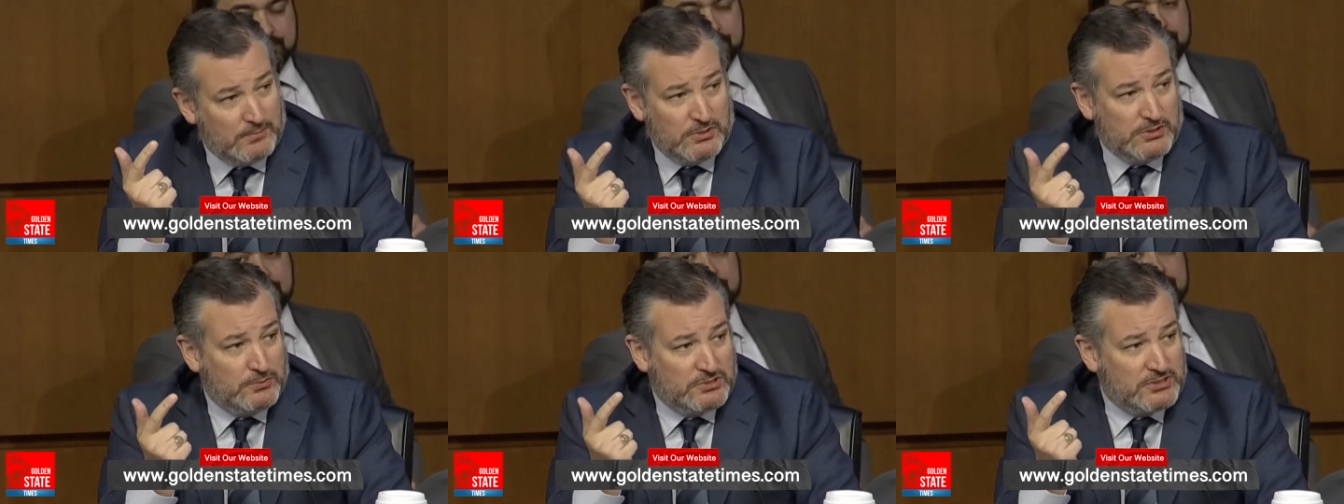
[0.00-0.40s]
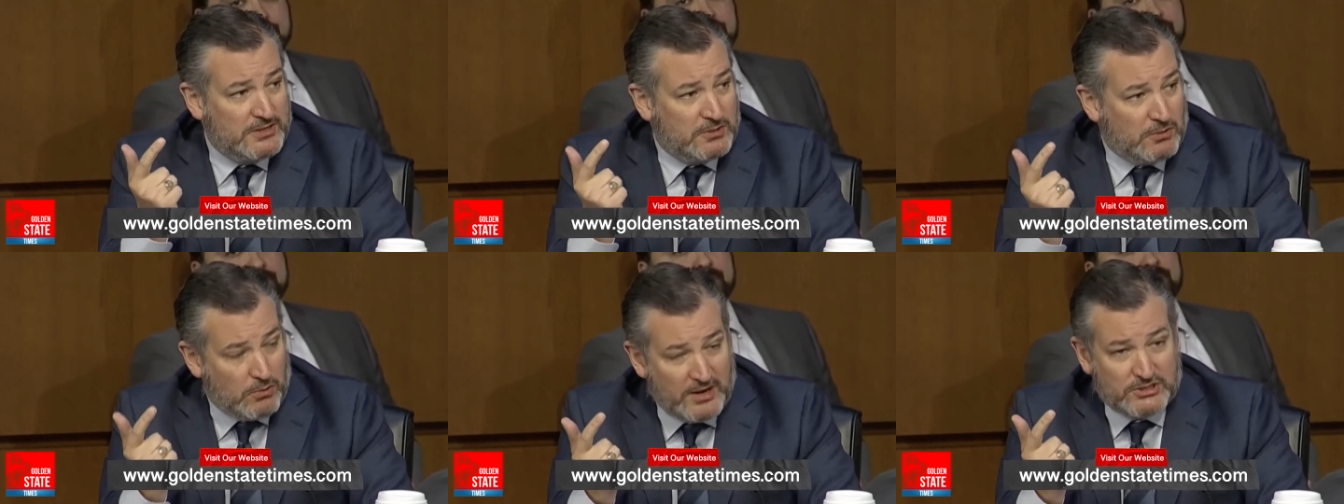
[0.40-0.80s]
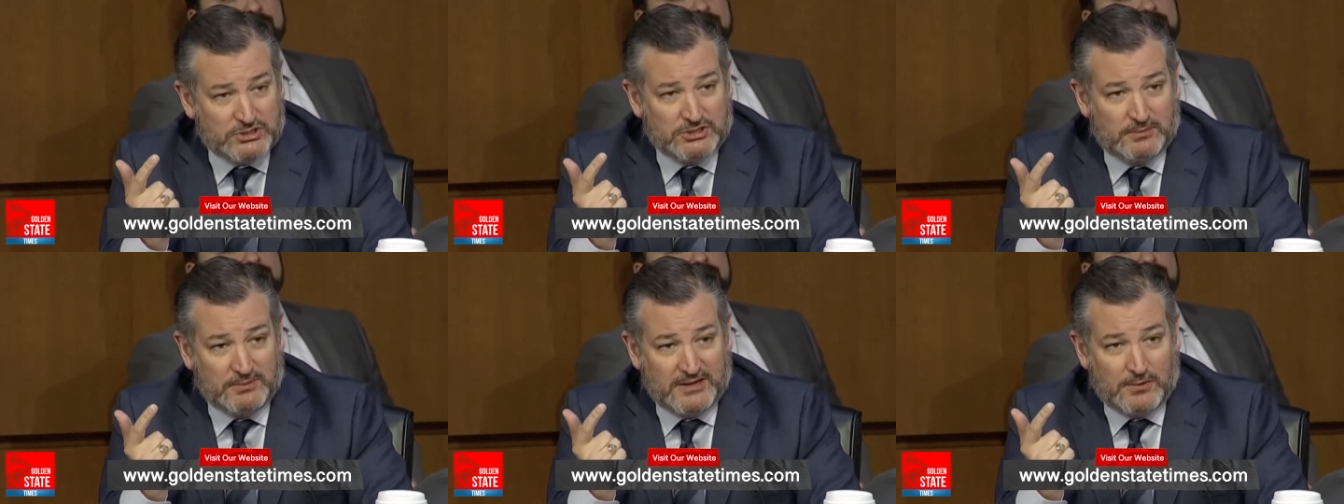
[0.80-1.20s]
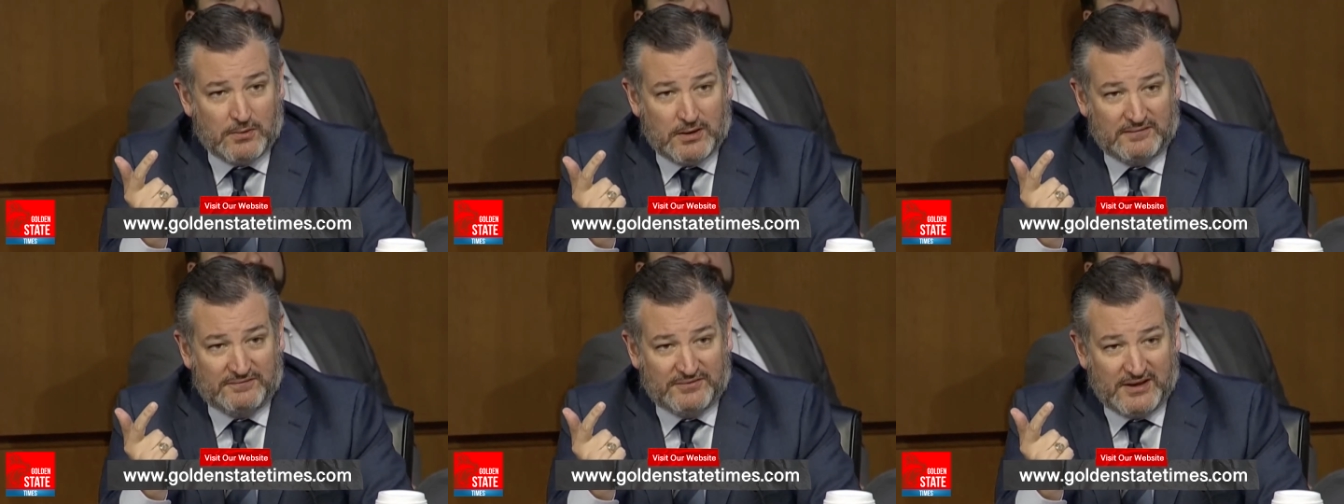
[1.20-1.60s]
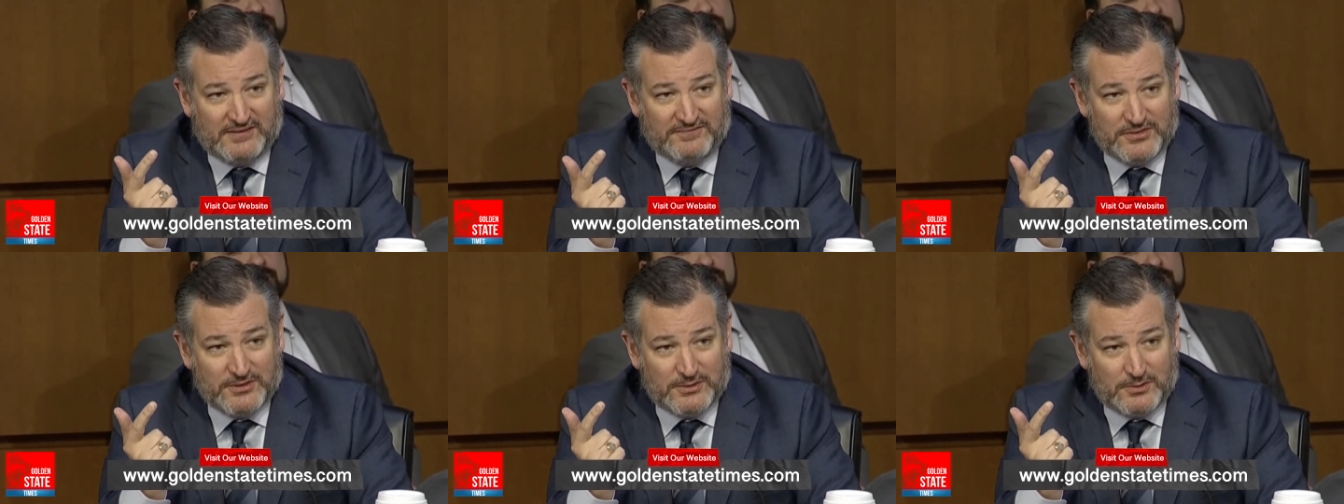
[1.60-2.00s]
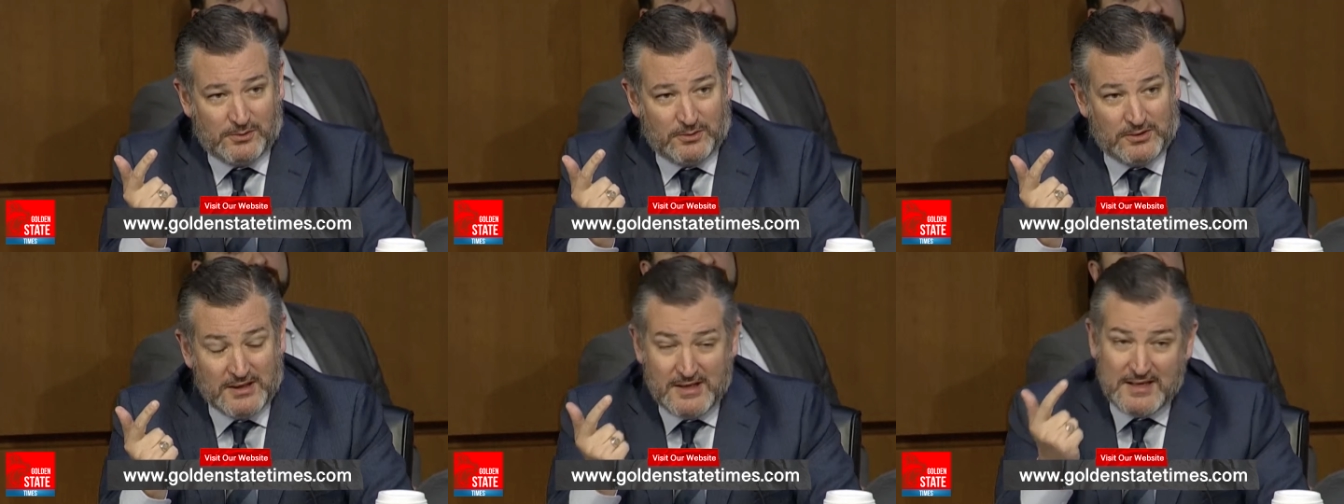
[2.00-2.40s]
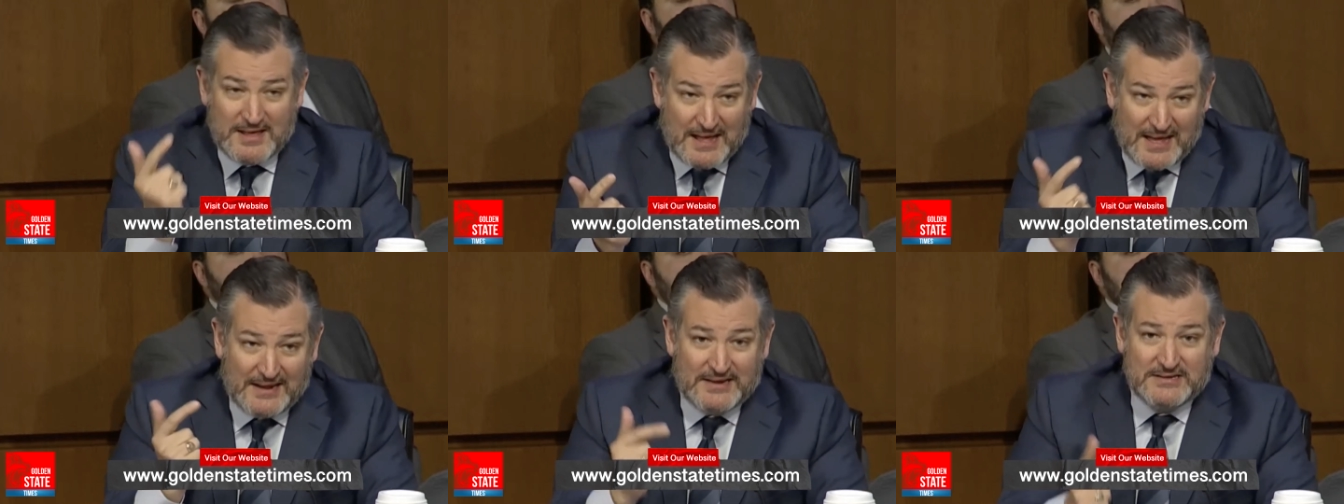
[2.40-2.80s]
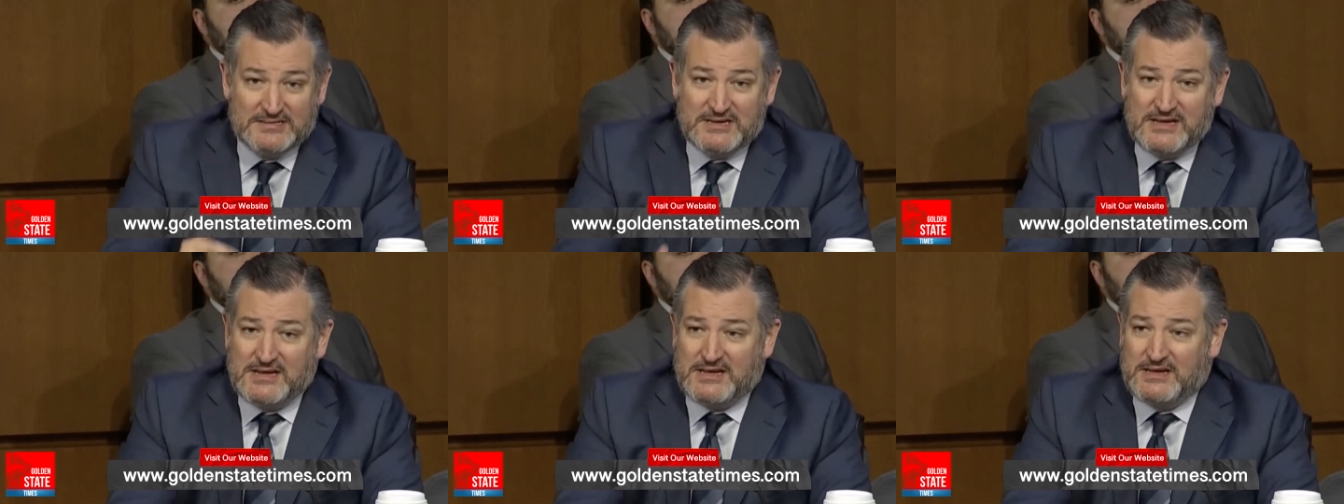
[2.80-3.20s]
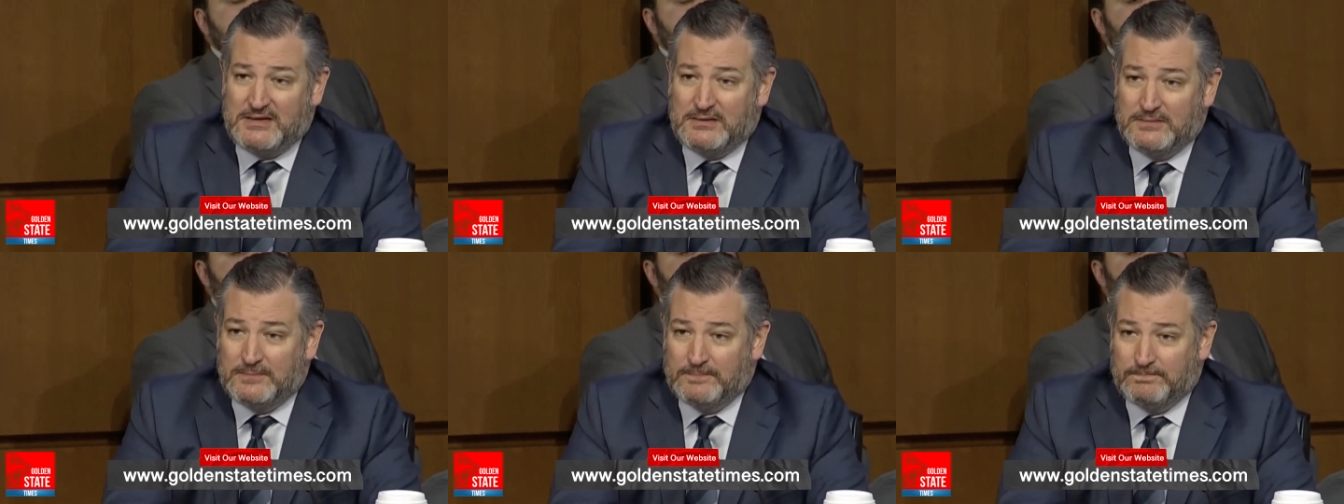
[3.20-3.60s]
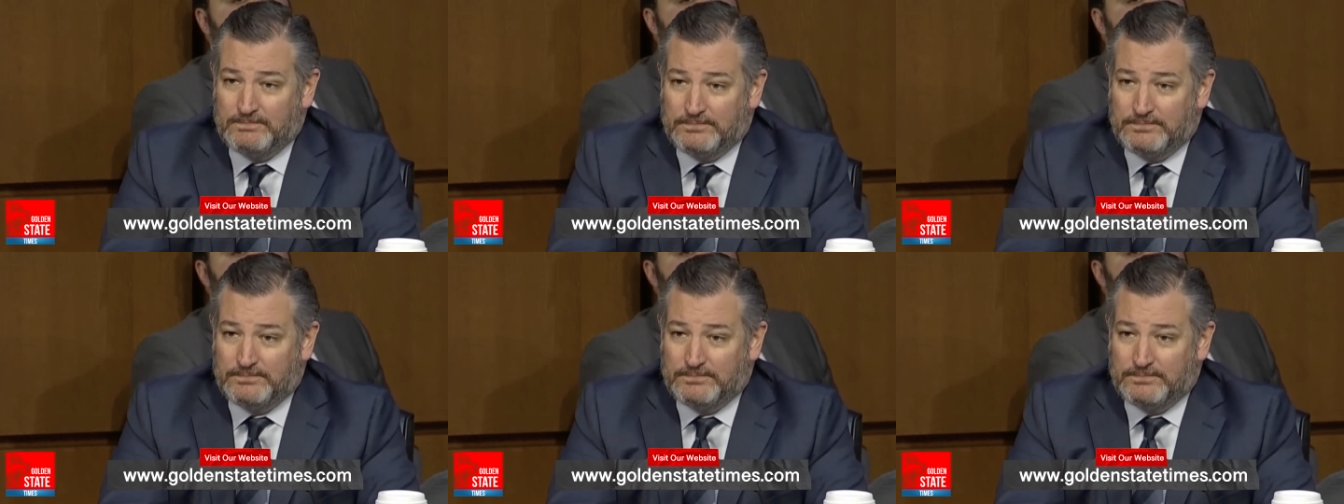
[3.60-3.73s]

someone who was unquestionably qualified for the court. And indeed,